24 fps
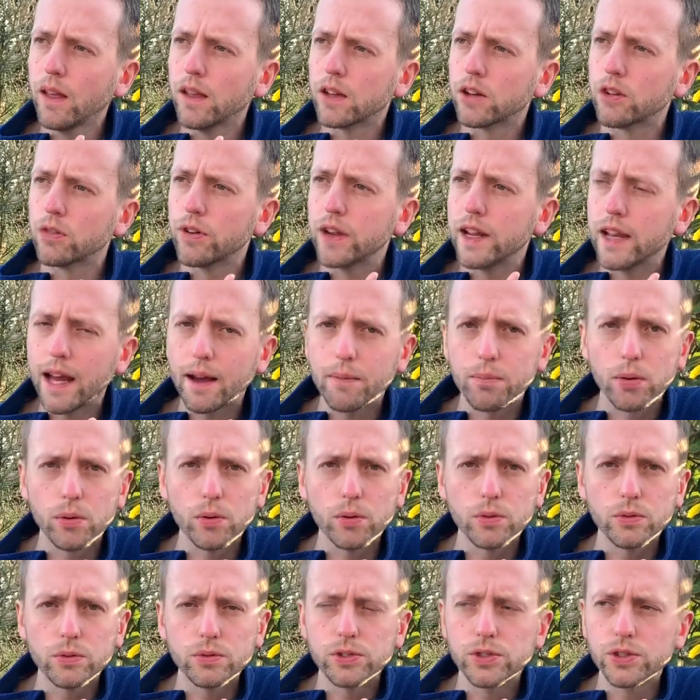Green
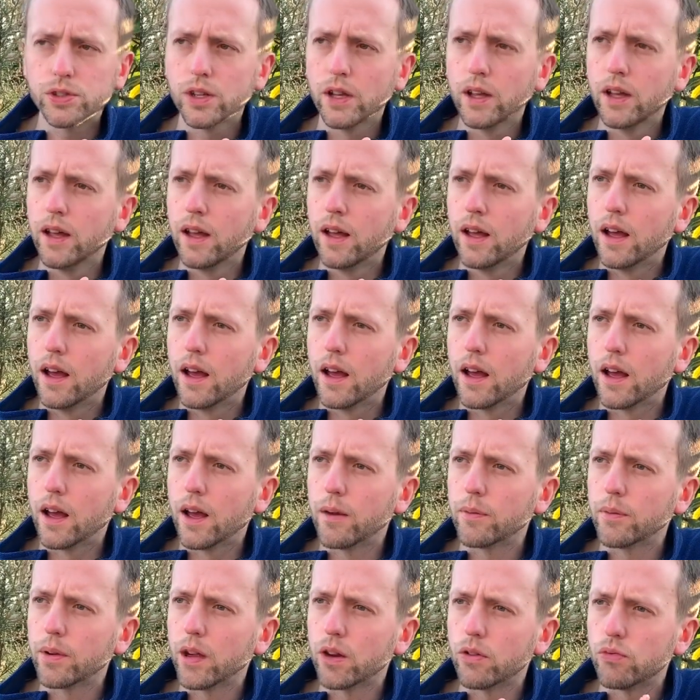apples,
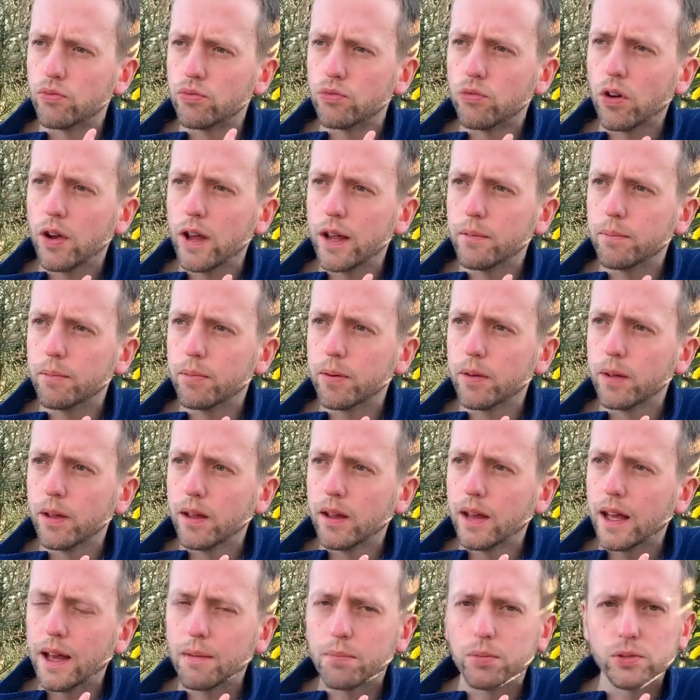kind of ripe
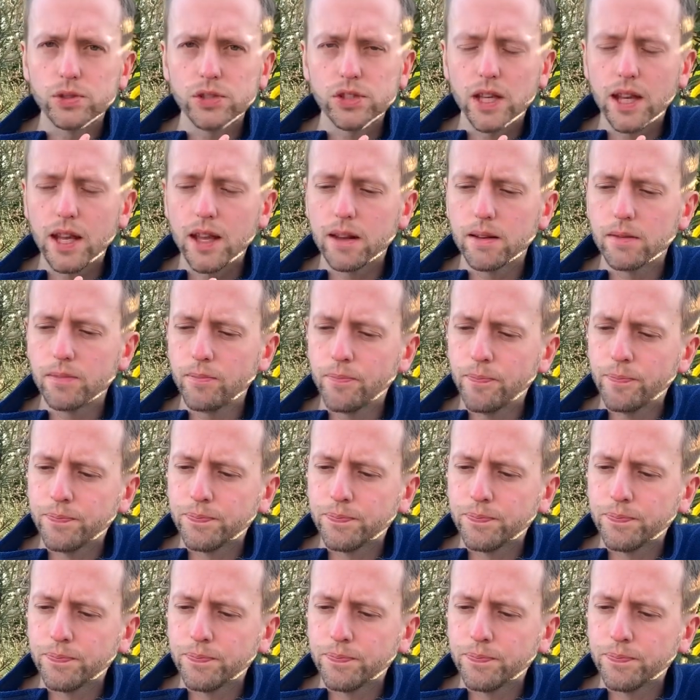apple skin,